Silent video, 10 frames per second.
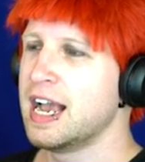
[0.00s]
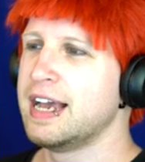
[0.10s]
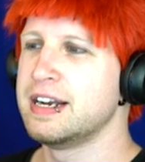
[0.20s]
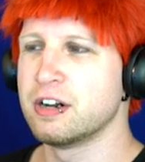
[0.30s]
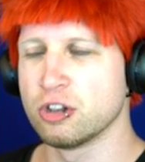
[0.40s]

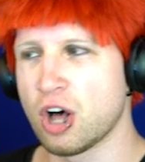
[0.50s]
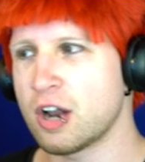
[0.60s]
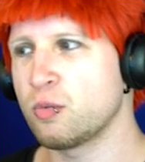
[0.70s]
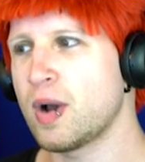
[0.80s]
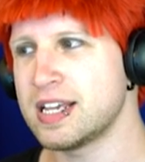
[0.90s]
and in a
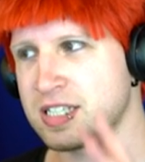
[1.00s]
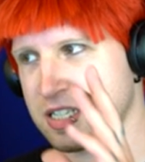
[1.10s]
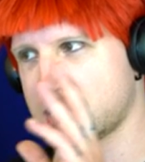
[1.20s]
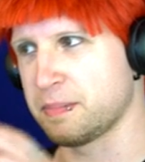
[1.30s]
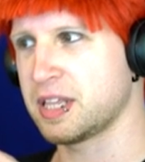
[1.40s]
lot of ways
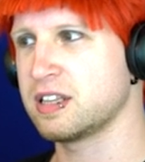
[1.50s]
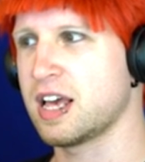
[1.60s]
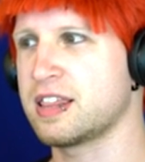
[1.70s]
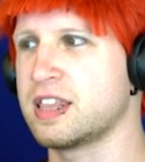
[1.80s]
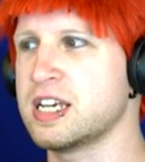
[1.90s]
something
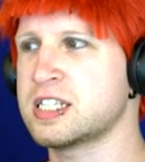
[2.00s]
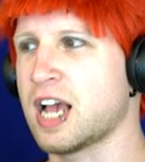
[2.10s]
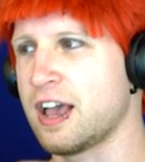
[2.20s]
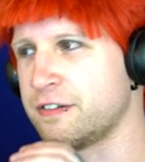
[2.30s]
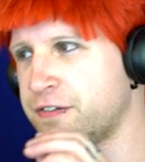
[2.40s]
like this
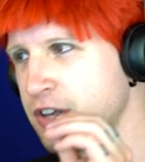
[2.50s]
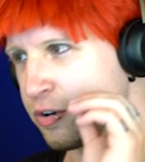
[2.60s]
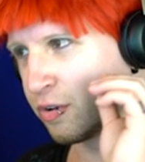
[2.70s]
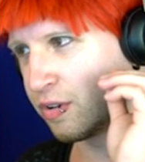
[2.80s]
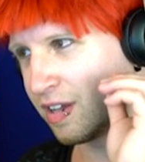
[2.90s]
i
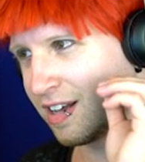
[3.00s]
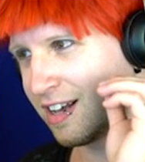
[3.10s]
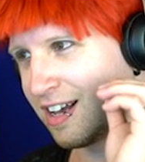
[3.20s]
feel